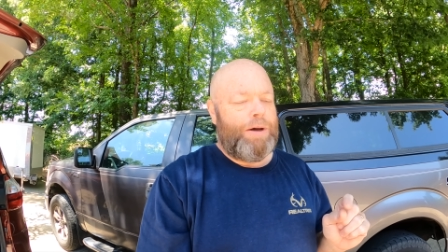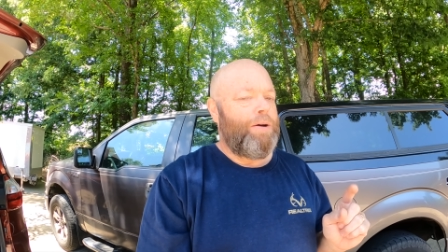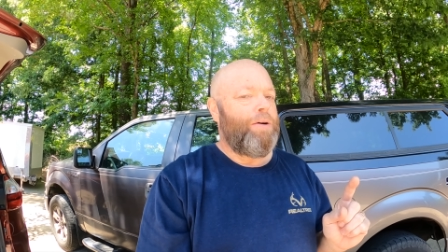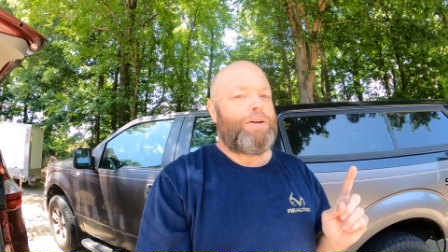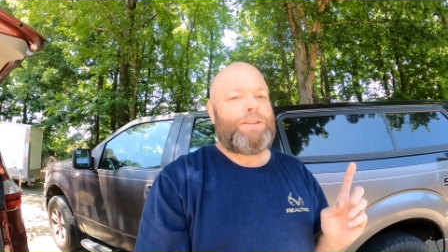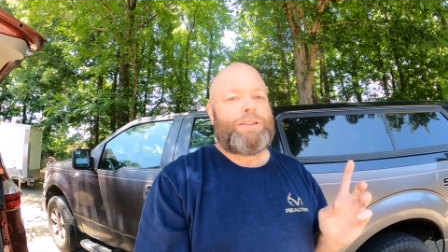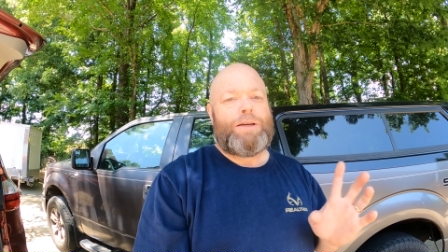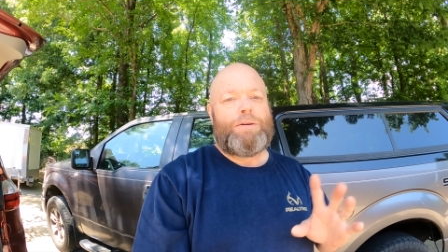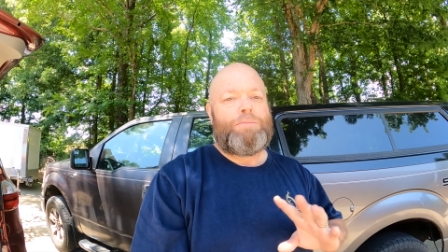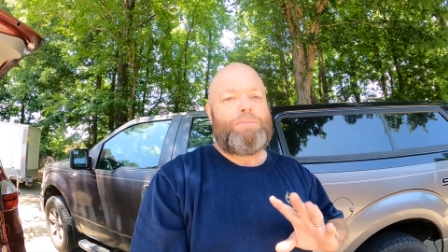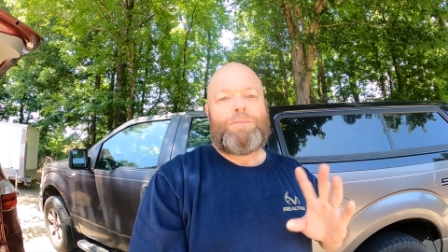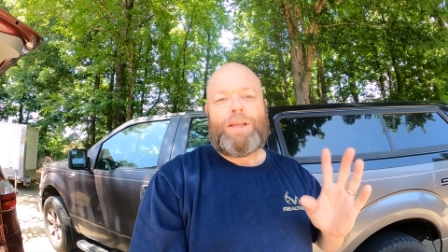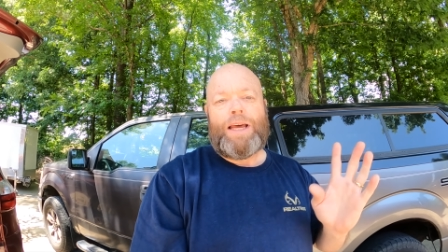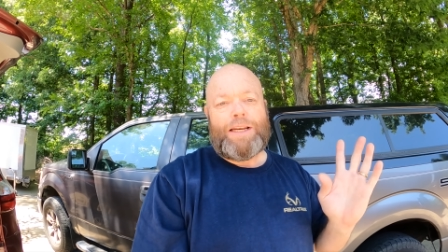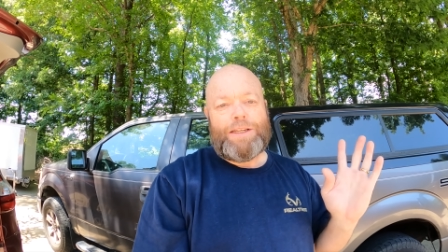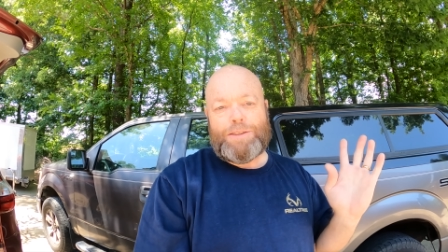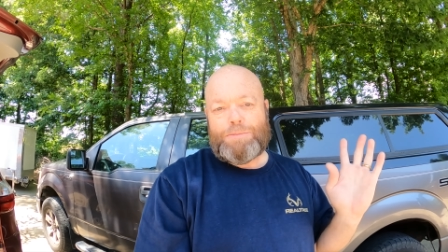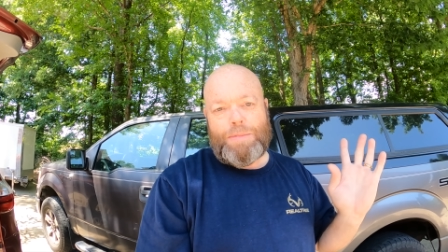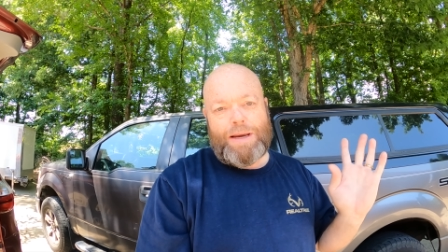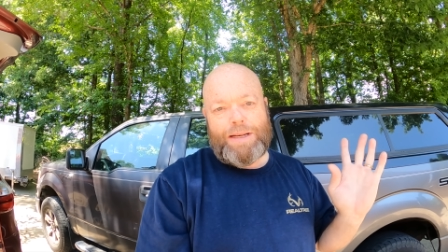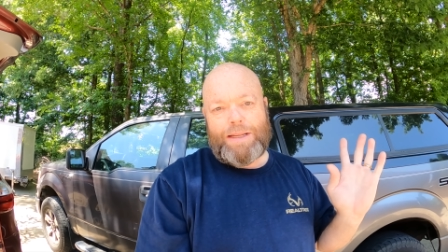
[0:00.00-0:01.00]
or something, I
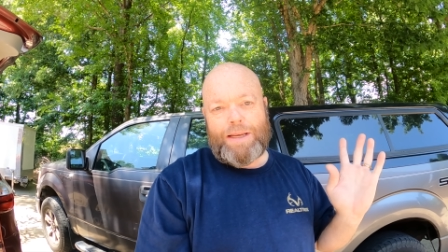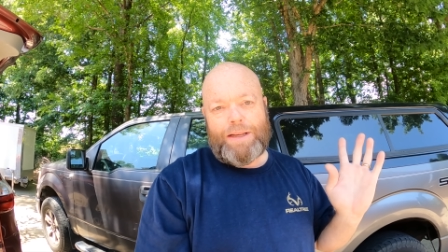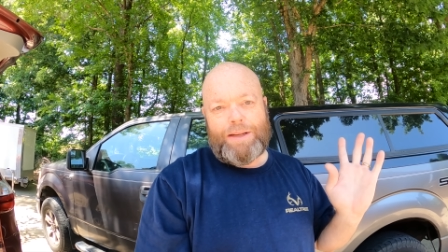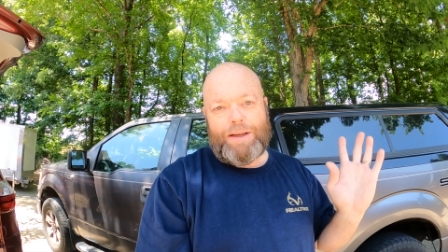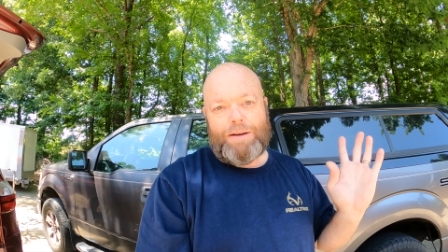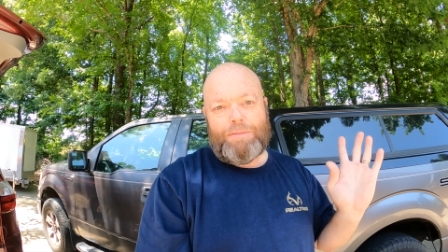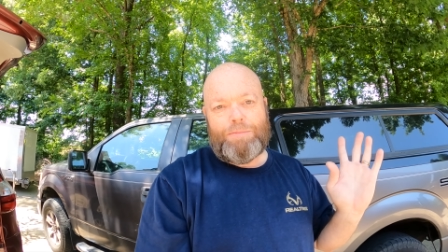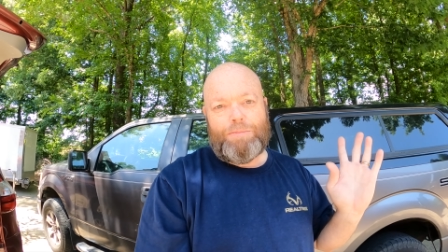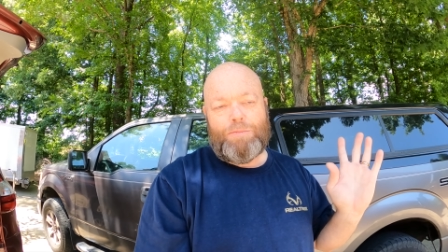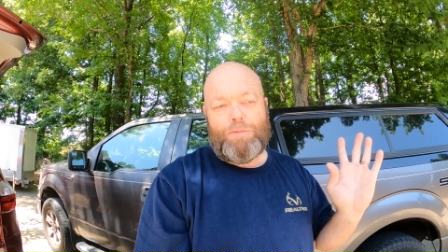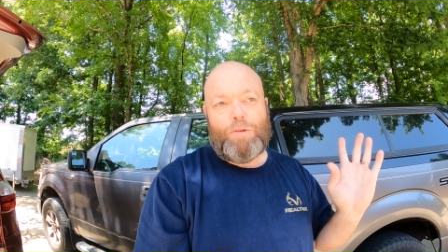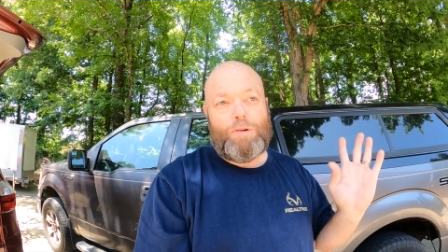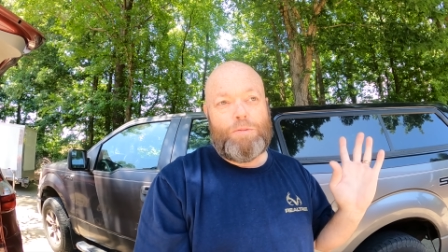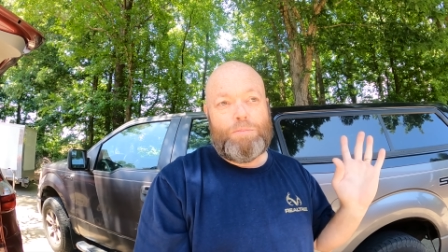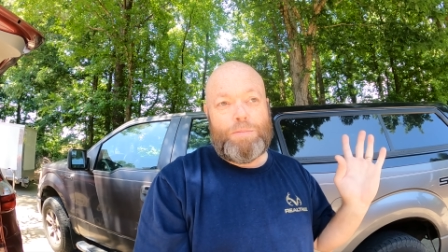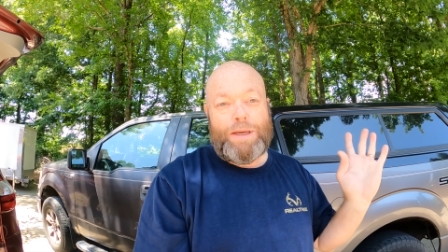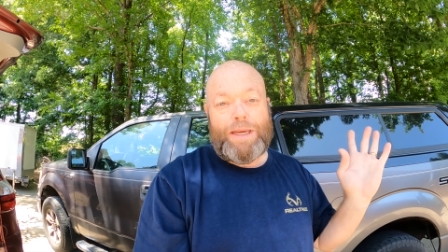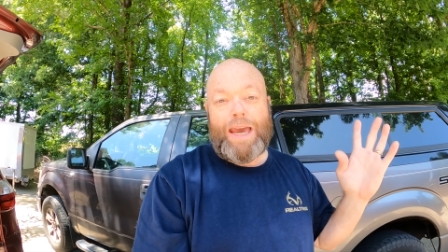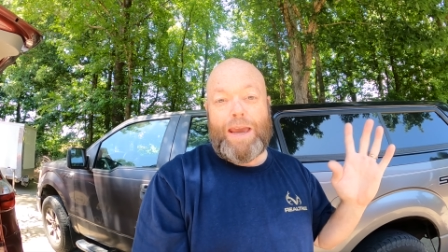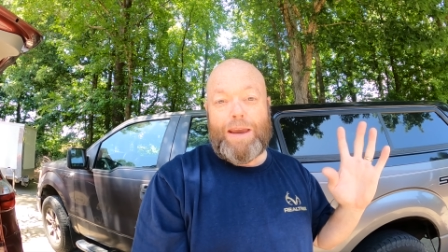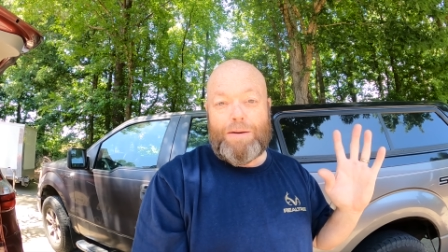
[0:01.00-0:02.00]
just made that up, would
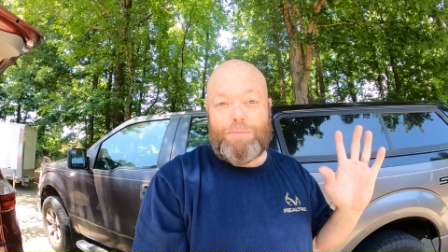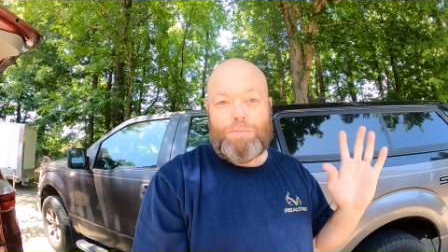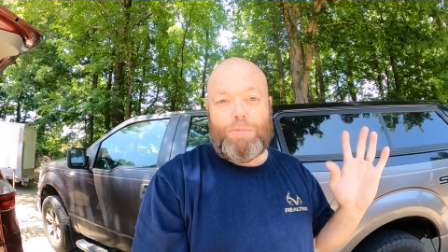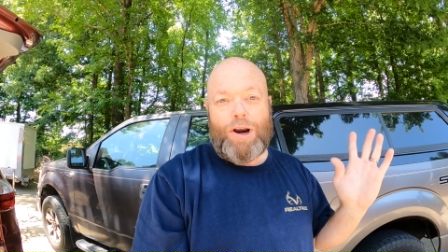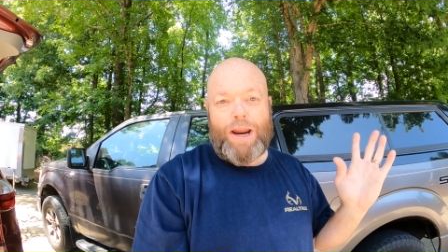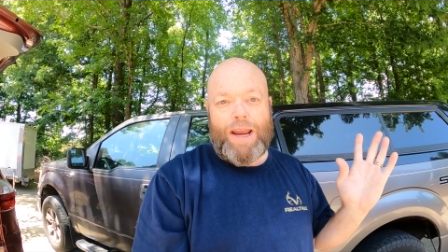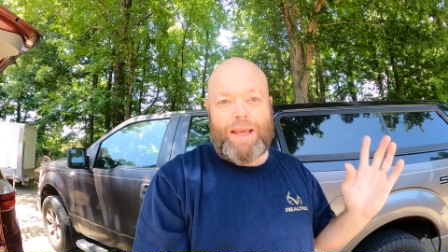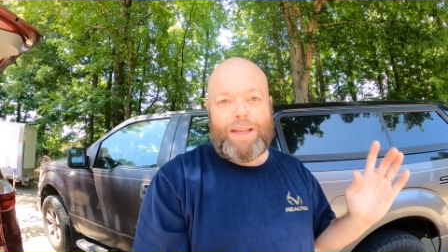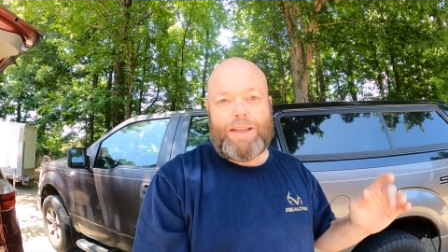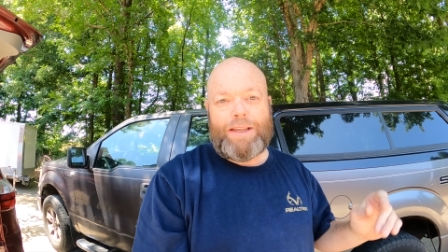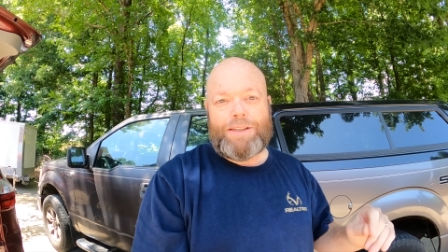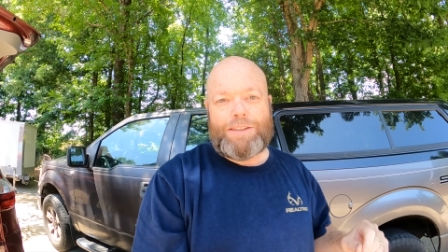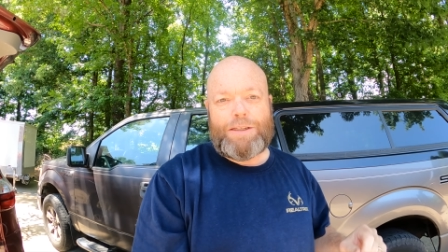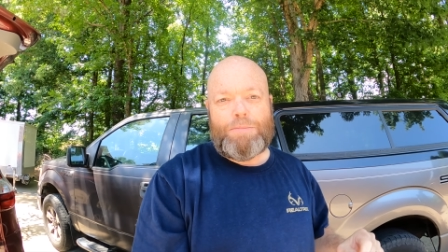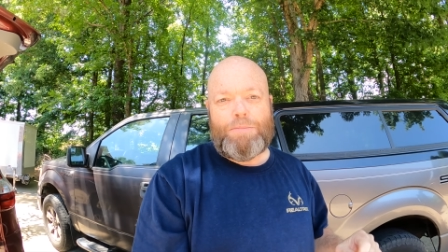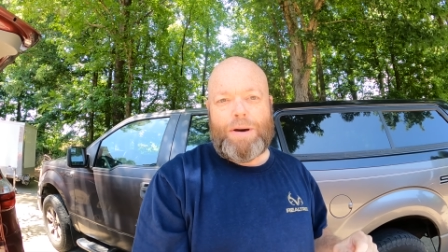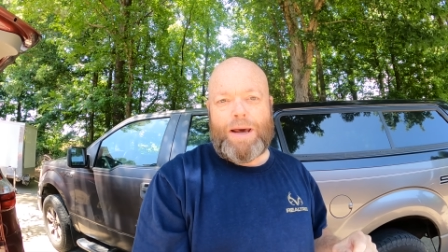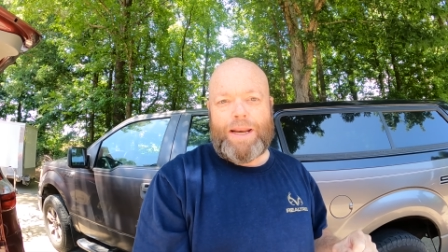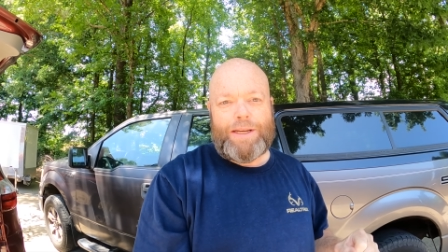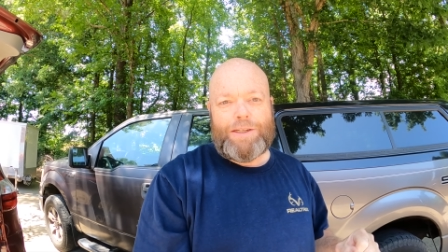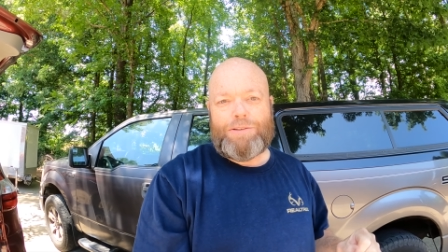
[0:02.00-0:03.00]
be a brand that
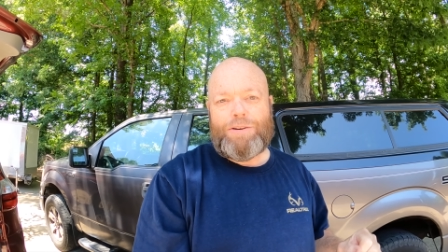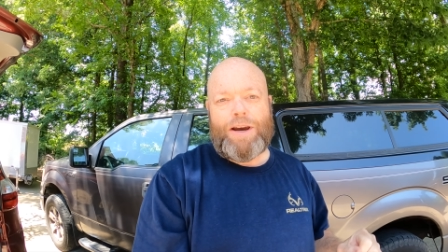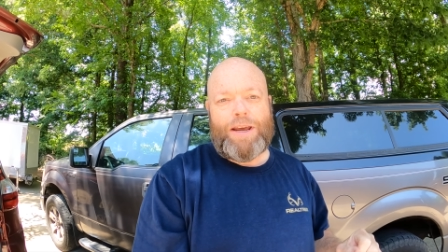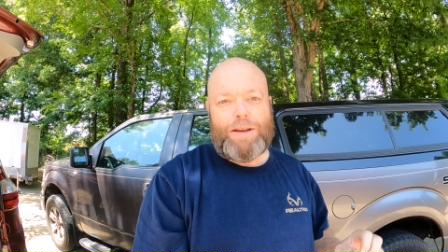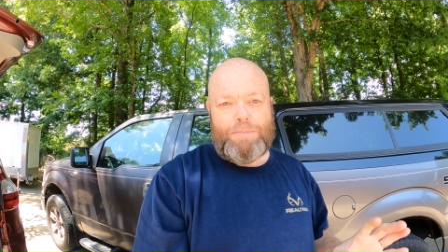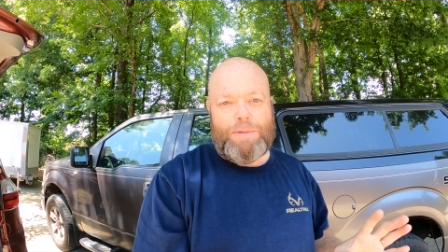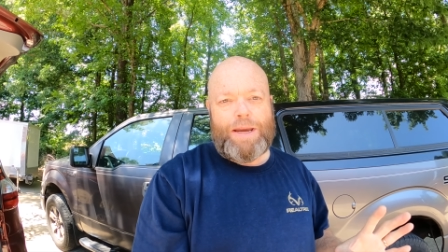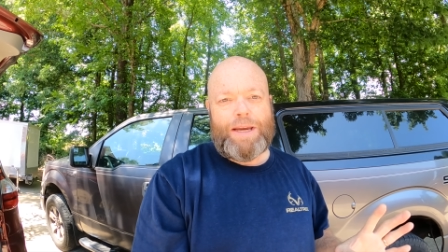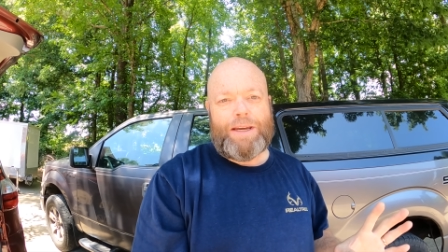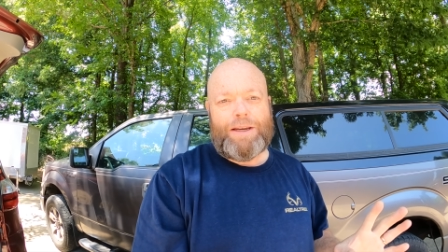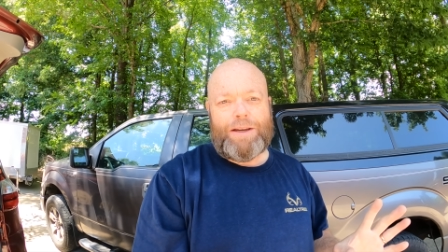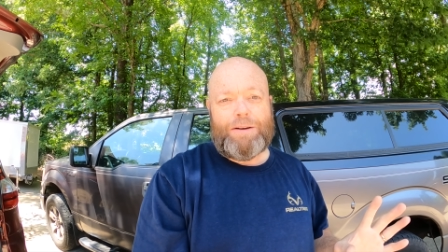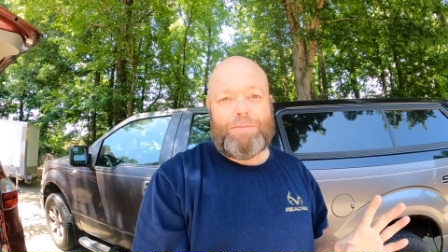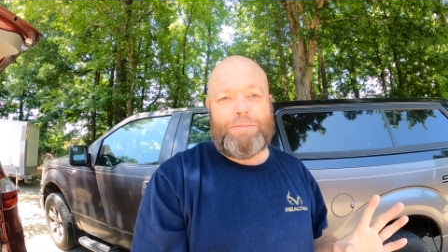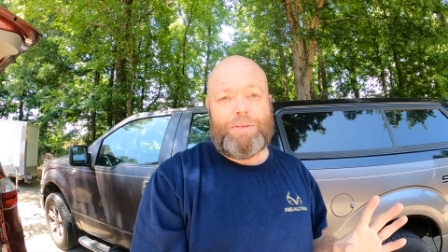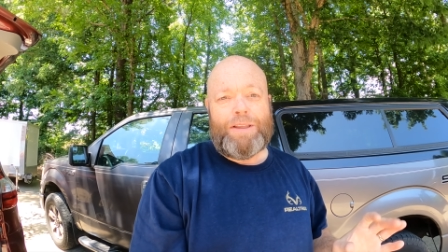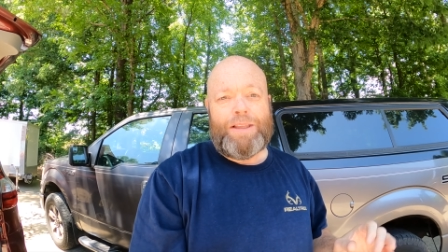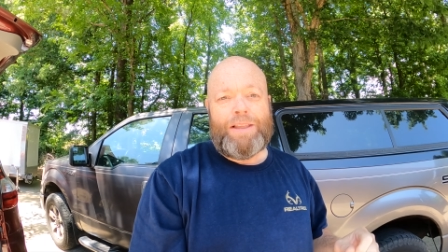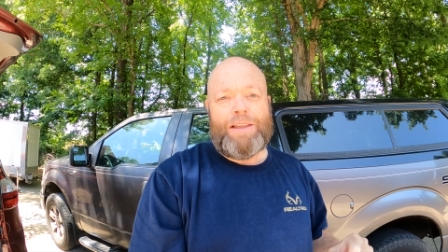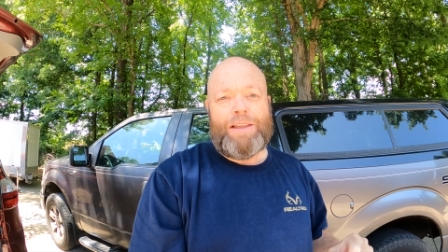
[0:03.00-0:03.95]
somebody tried to make up